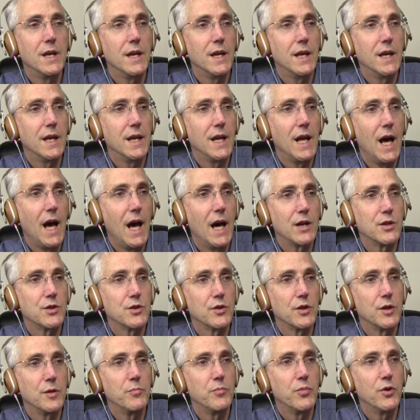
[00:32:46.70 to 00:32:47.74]
it
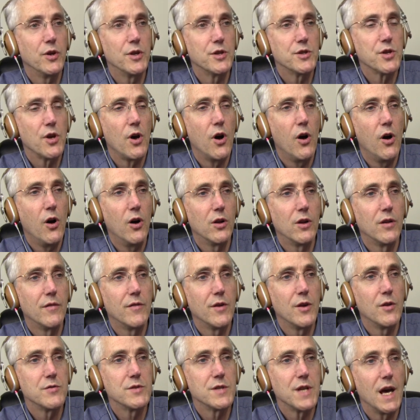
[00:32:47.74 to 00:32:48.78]
actually puts all of
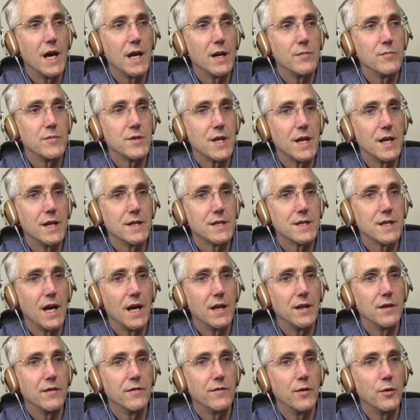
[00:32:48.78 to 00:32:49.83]
those items
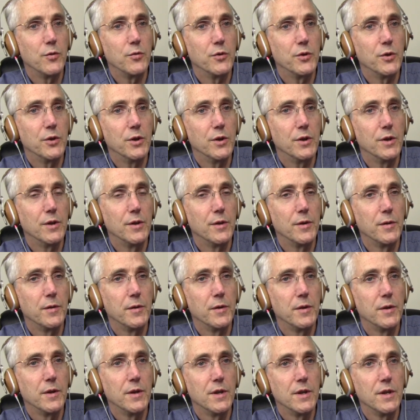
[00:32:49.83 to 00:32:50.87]
inside the folder.
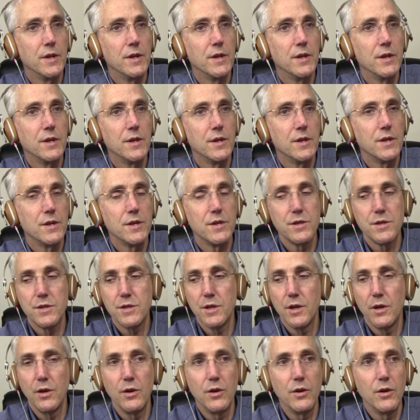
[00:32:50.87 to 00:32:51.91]

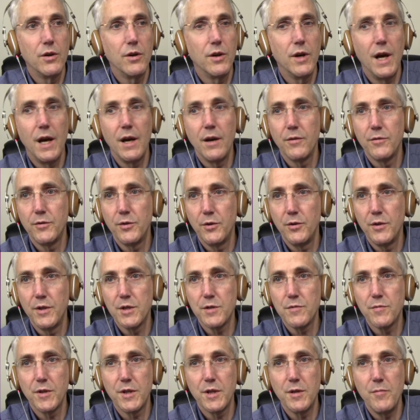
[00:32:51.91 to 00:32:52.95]
So I'll do
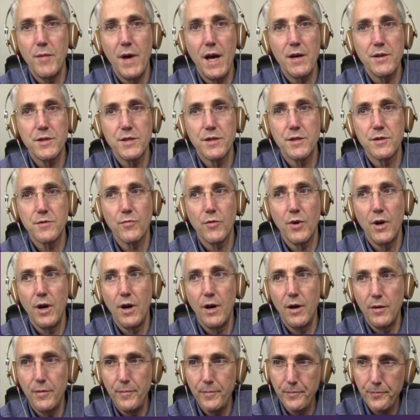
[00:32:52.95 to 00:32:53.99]
this with the mouse as
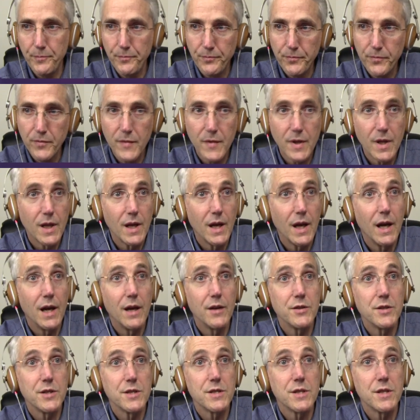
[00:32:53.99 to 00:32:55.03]
well.
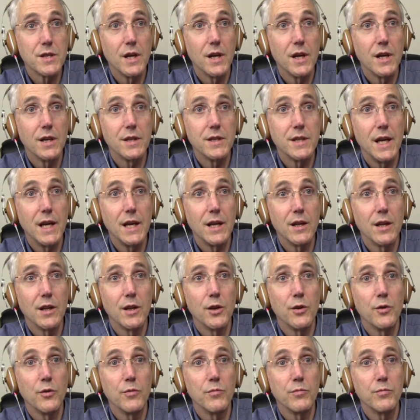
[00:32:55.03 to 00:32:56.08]
I'll just take a
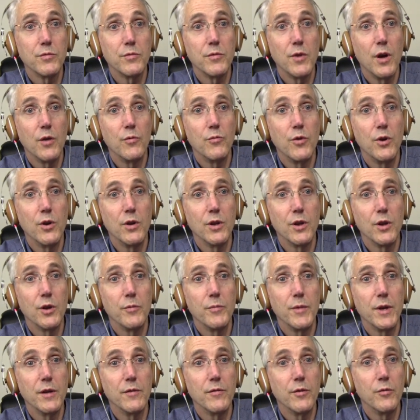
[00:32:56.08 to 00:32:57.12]
little
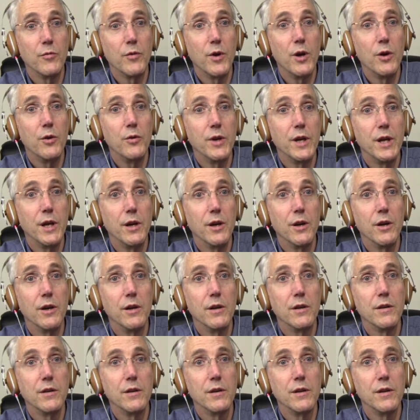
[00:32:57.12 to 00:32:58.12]
bit of a row here.